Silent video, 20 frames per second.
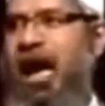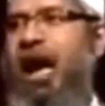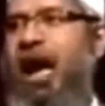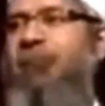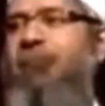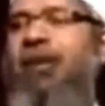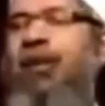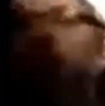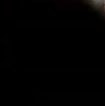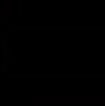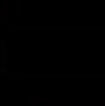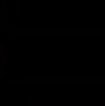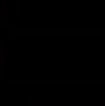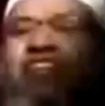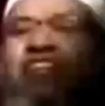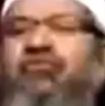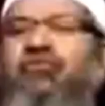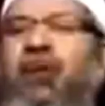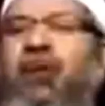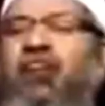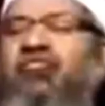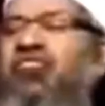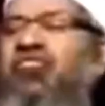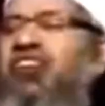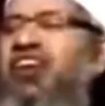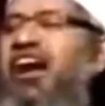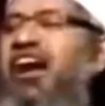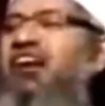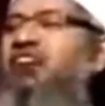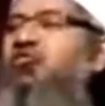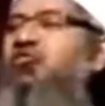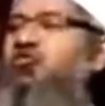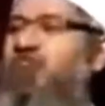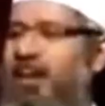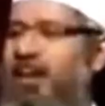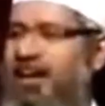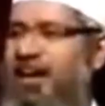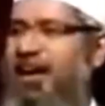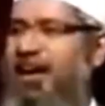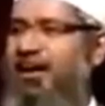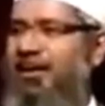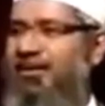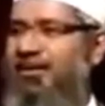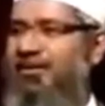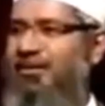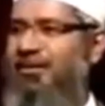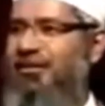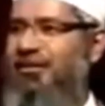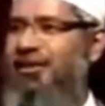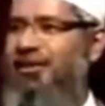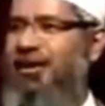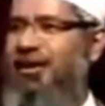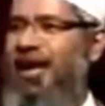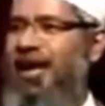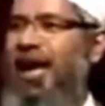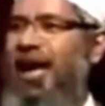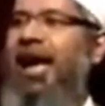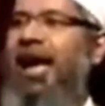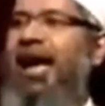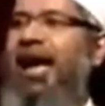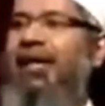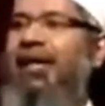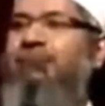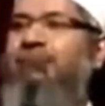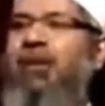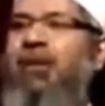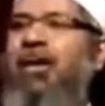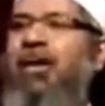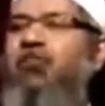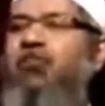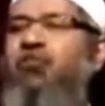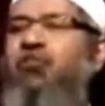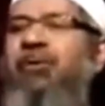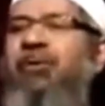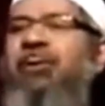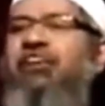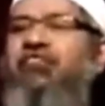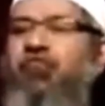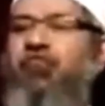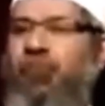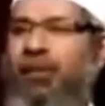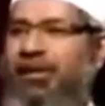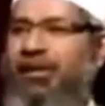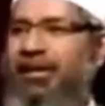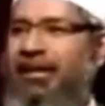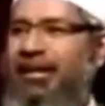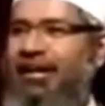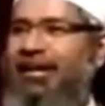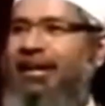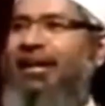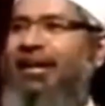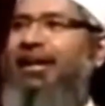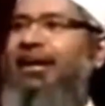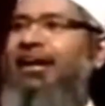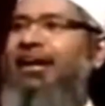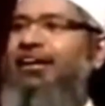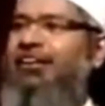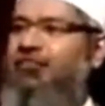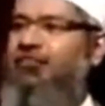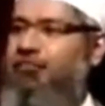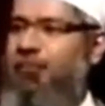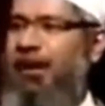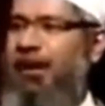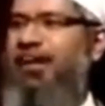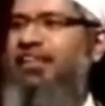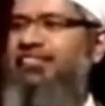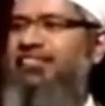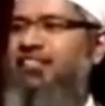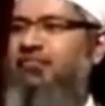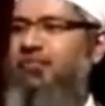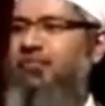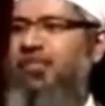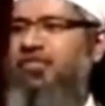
I pray to Allah subhanahu wa ta'ala grant you Jannah and may you be instrumental in spreading this